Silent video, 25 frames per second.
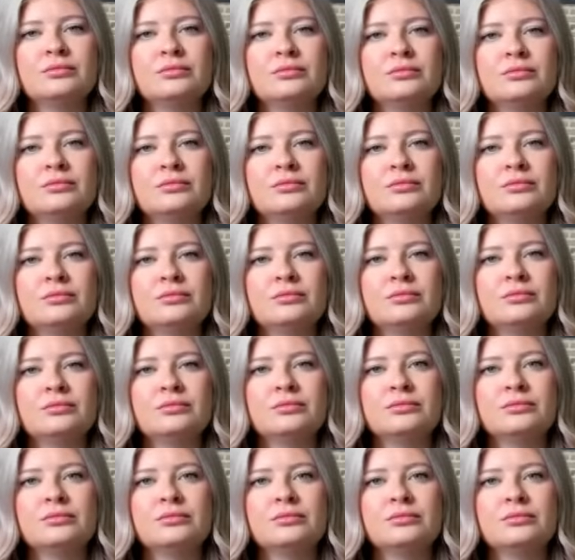
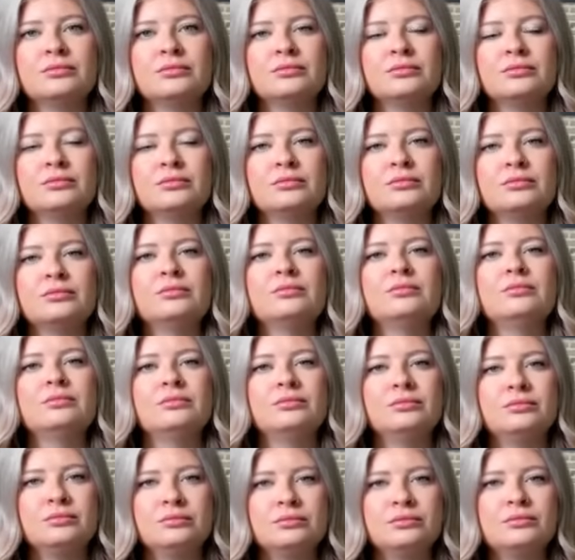
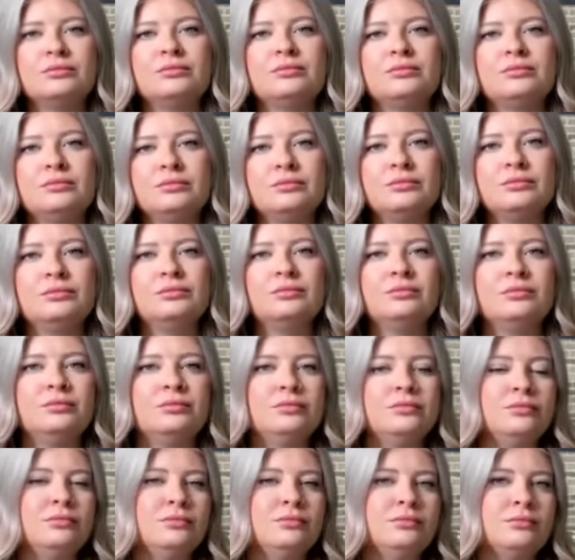
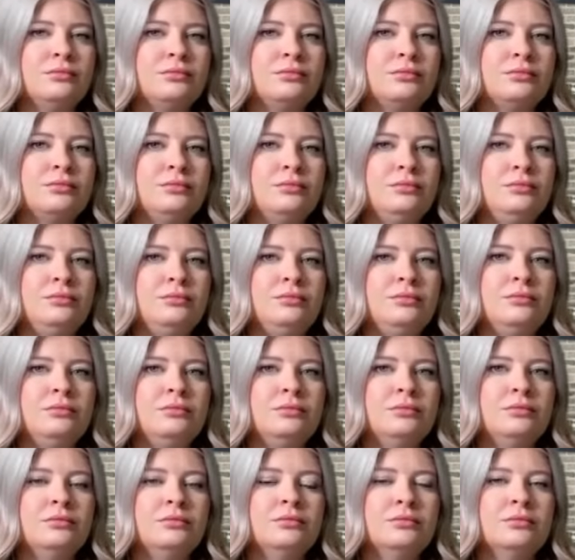
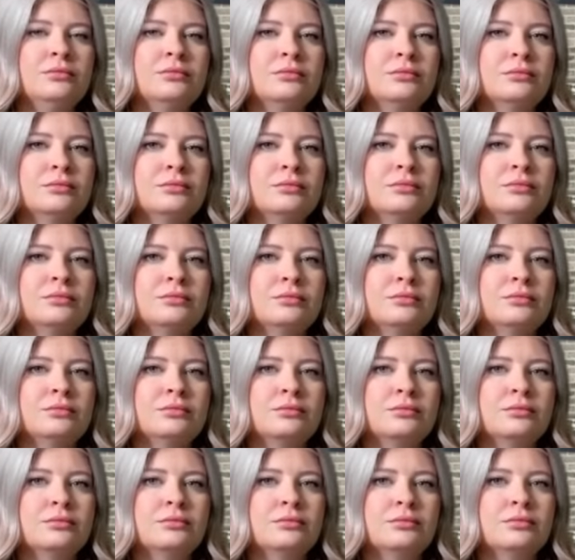
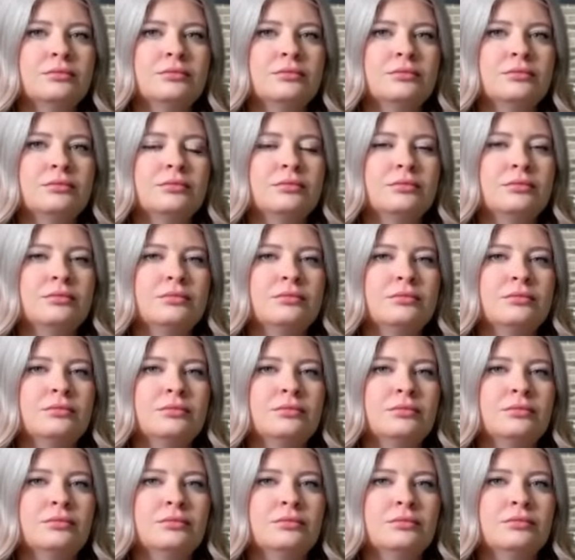
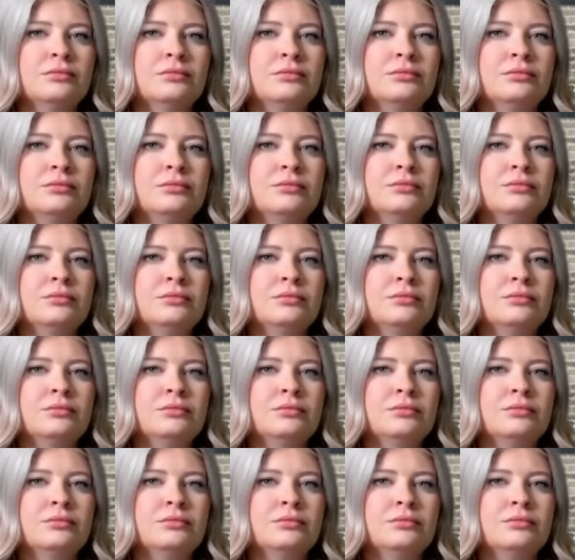No words are spoken by the person on screen.